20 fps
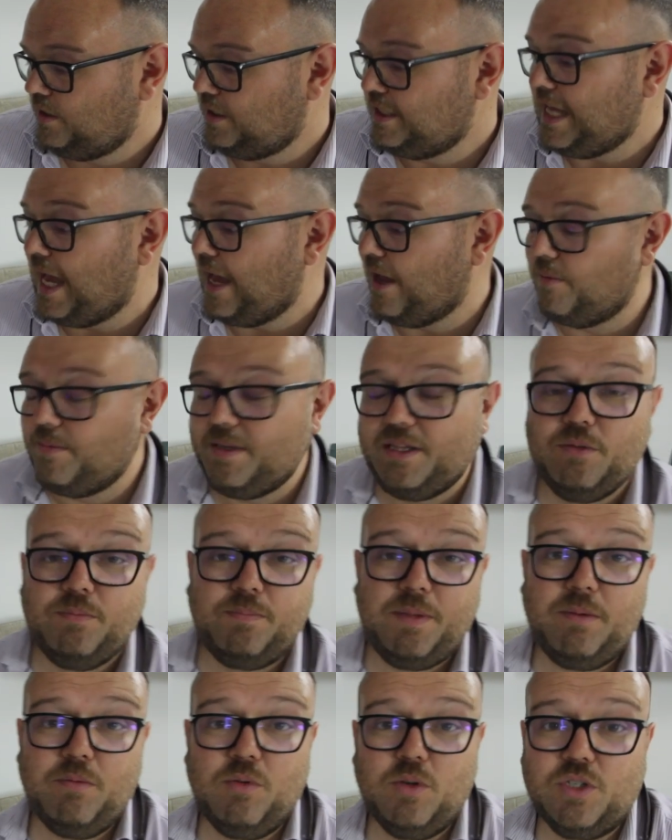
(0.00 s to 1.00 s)
Yeah, I mean, the
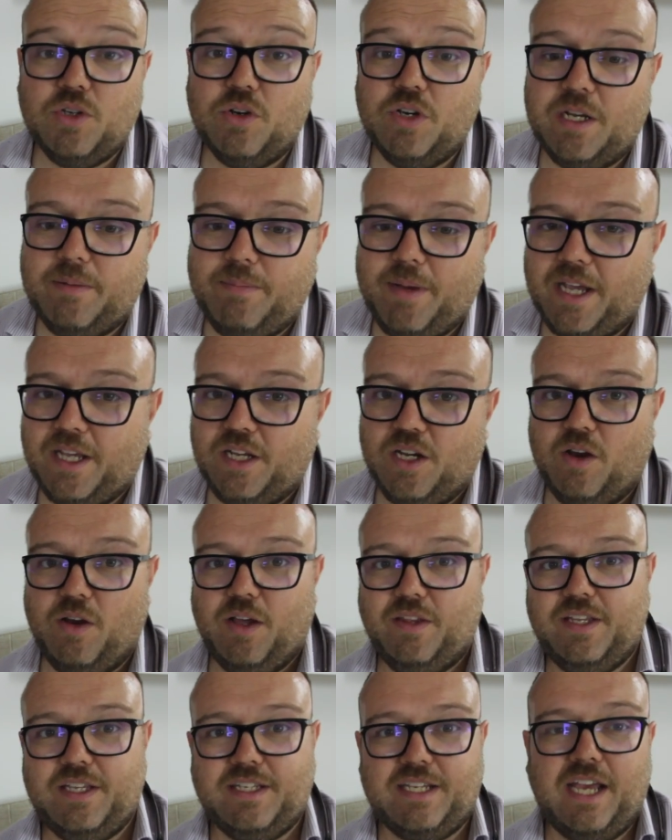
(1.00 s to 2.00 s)
people were talking about, you
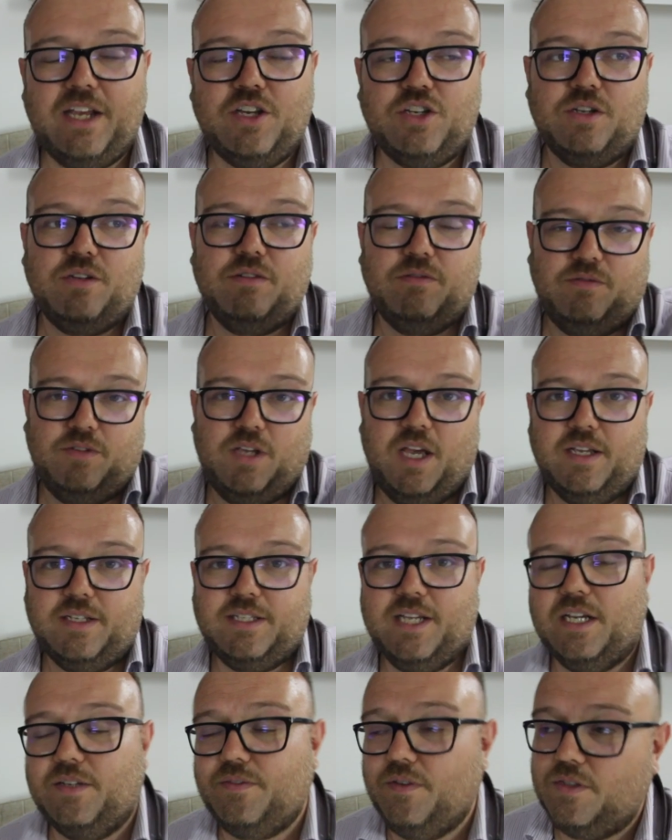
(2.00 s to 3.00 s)
know, these Asian
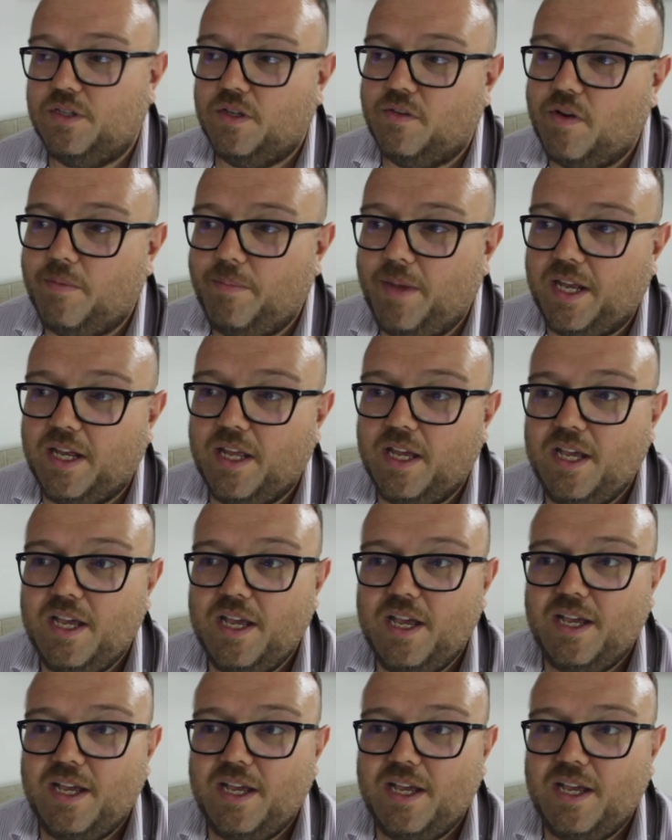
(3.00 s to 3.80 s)
saxophones that have come in.